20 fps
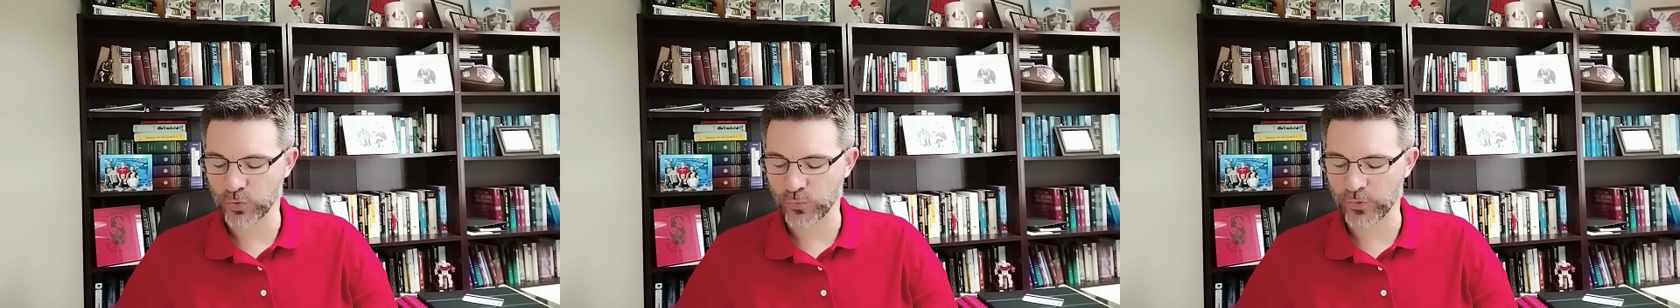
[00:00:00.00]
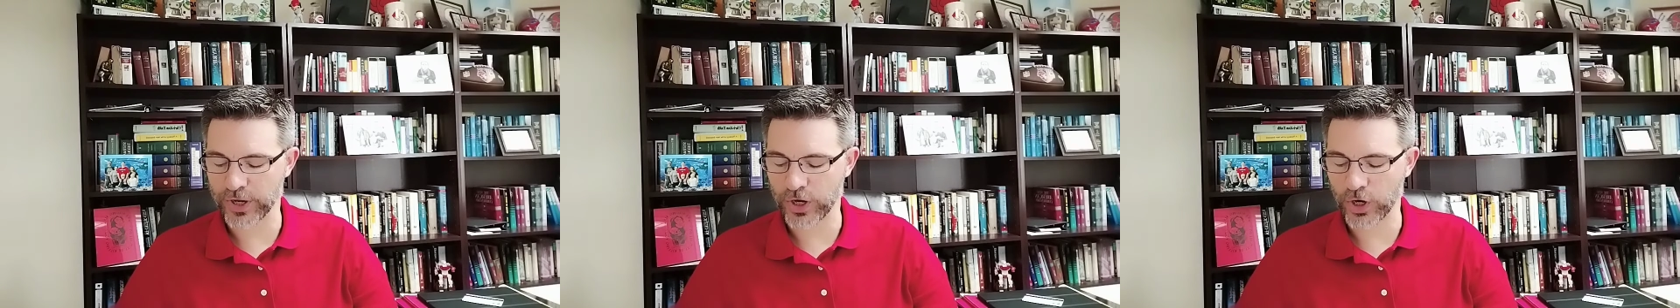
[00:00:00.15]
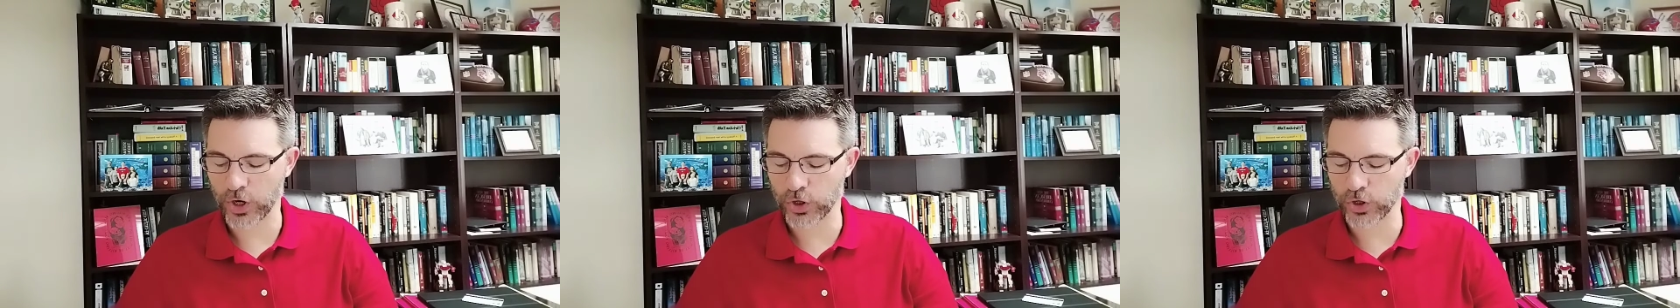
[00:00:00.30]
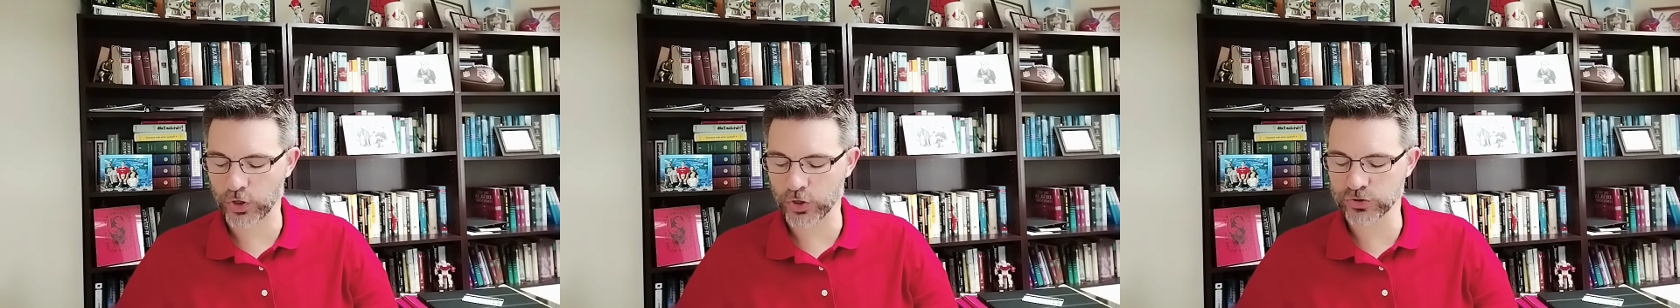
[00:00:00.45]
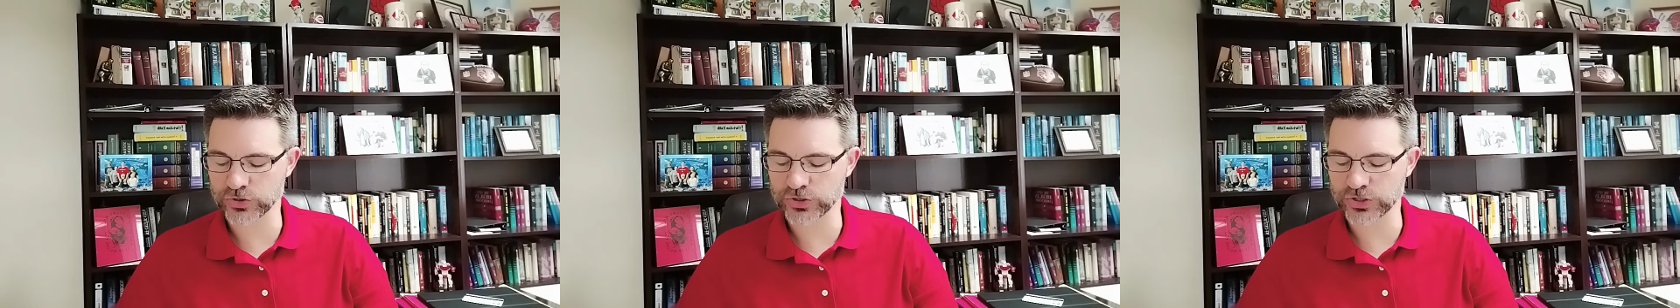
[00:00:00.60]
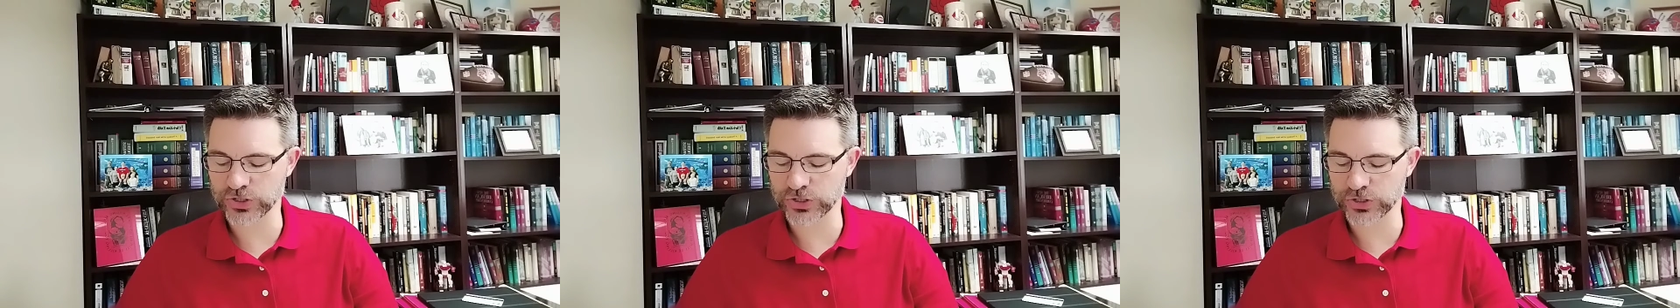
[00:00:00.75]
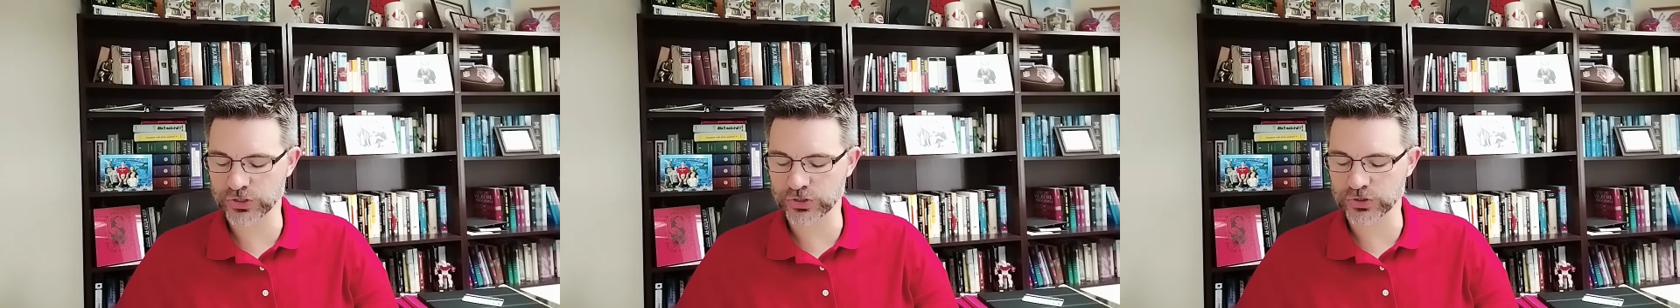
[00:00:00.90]
we urge
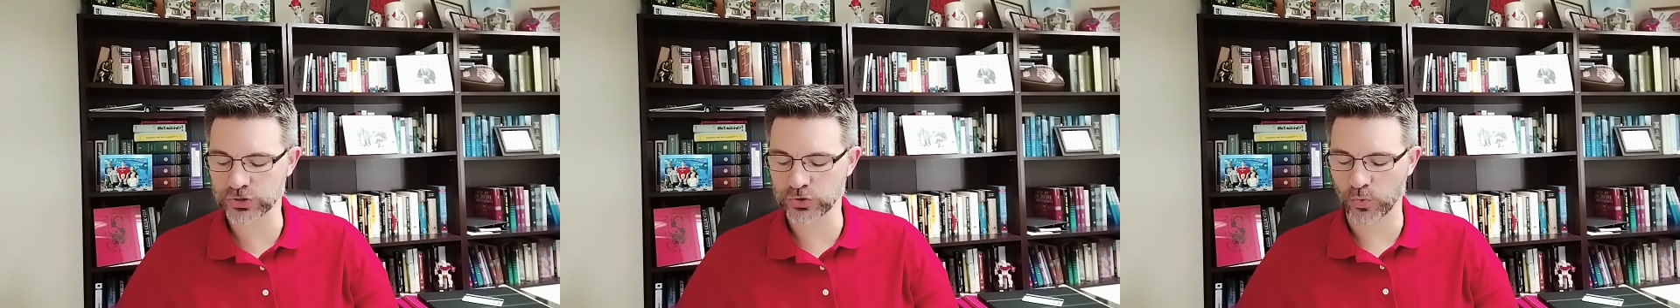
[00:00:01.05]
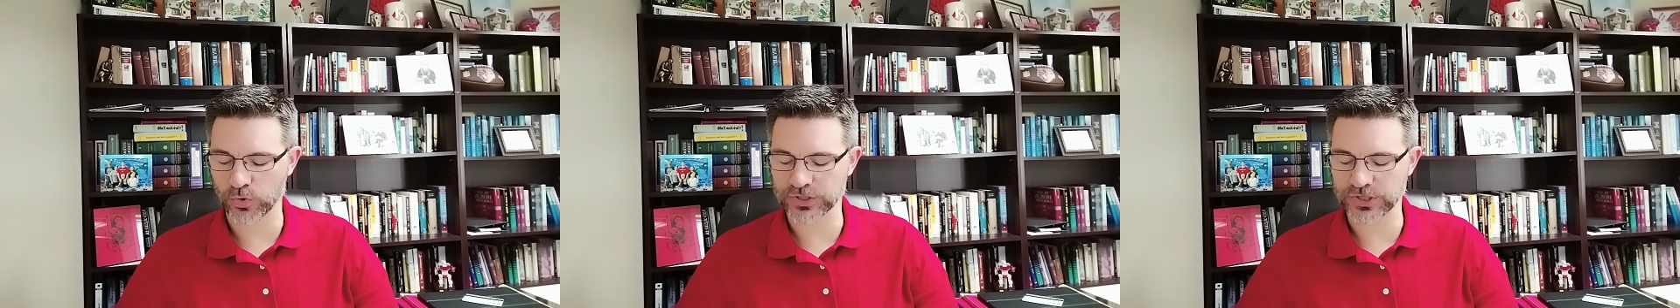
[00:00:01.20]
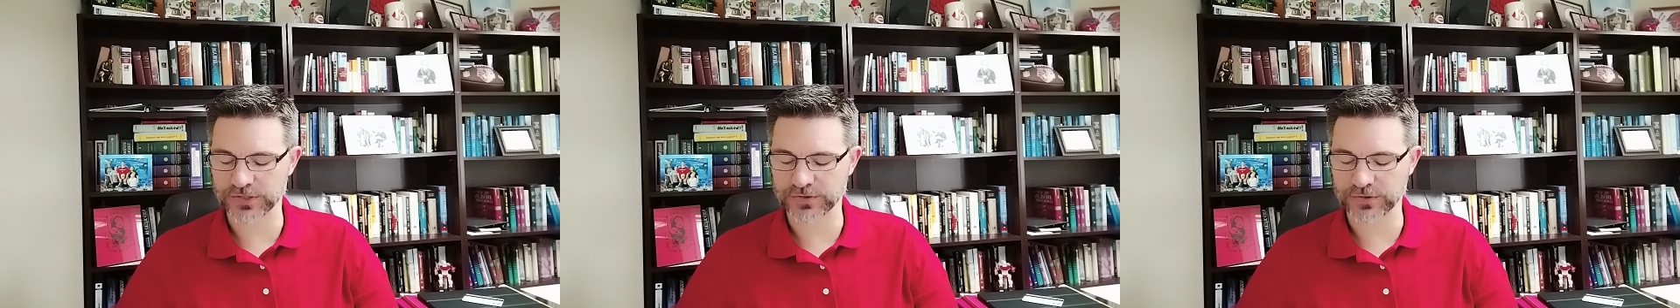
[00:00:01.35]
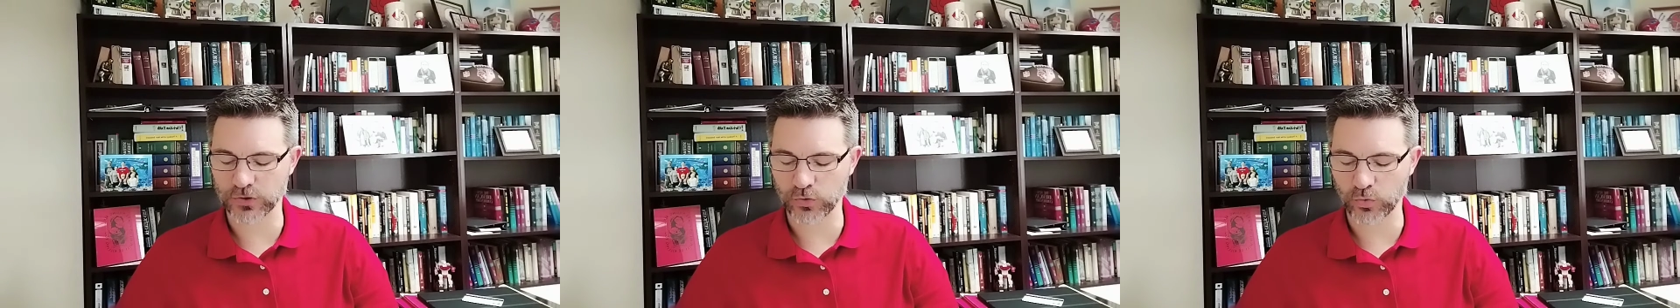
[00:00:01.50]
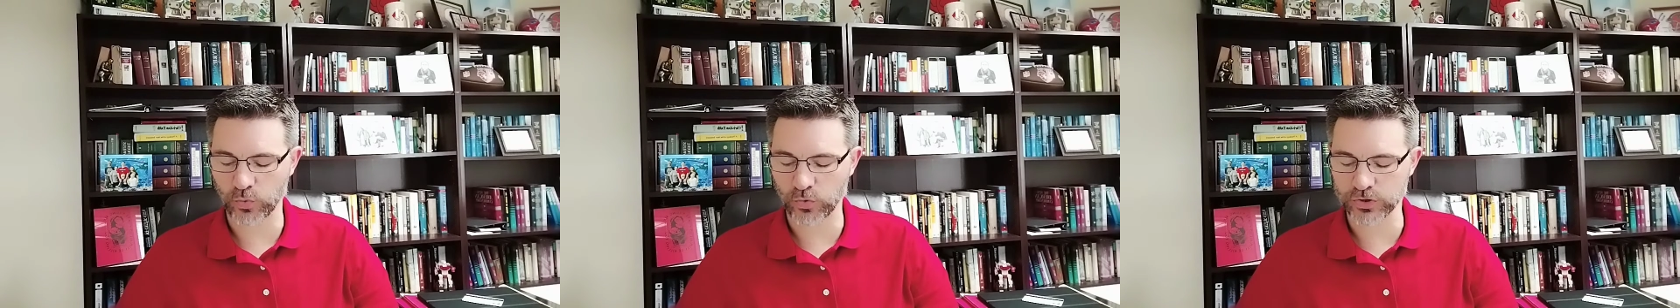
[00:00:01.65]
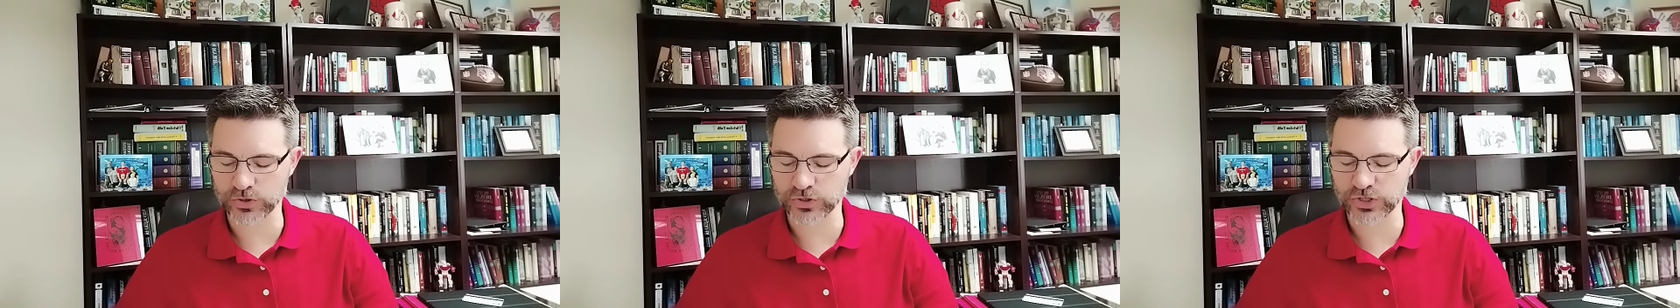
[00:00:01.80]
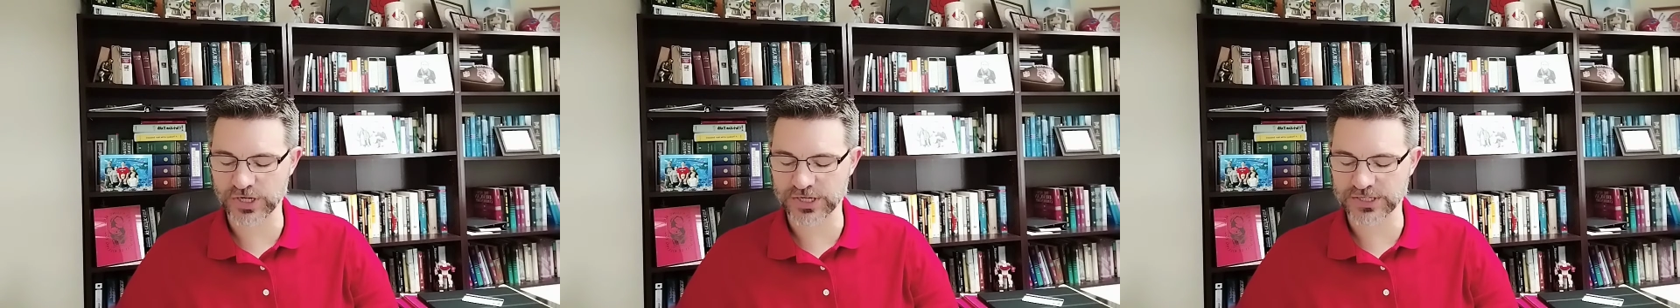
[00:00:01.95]
and exhort in the
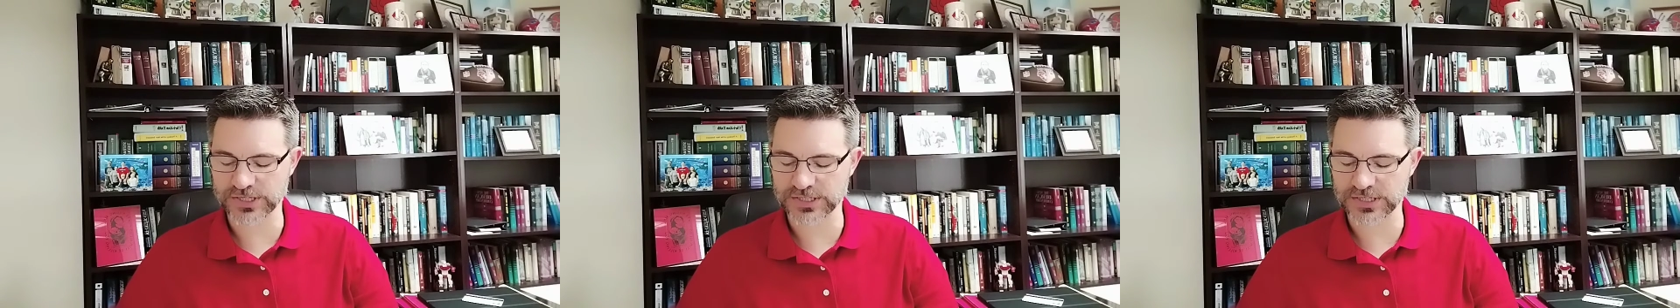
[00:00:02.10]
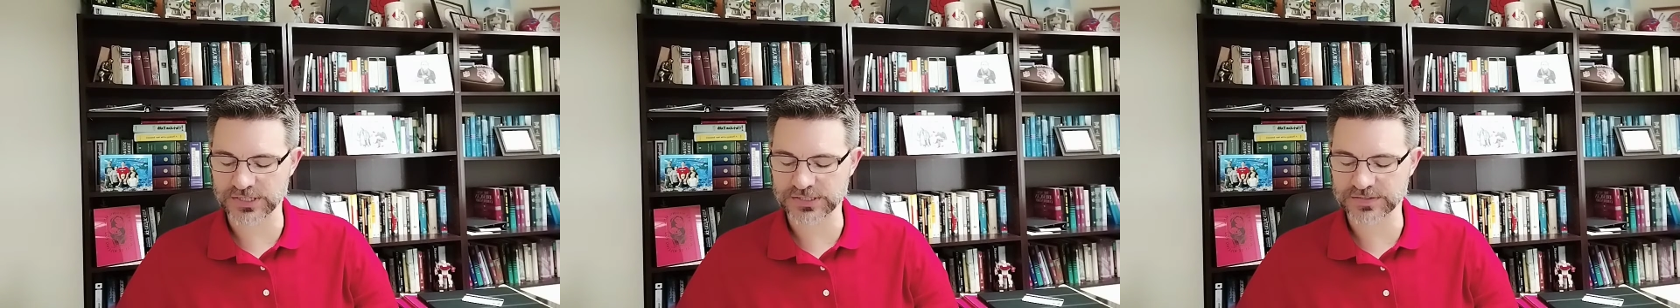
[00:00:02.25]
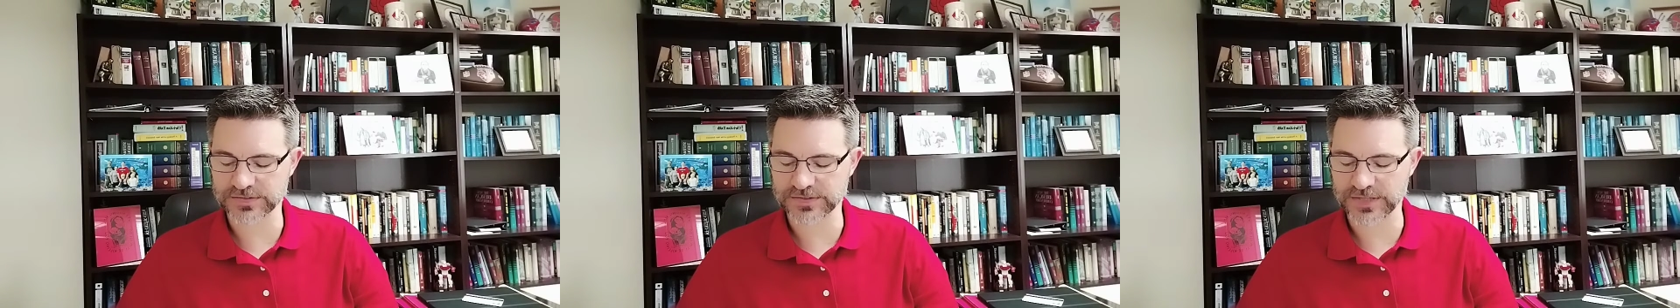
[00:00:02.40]
Lord Jesus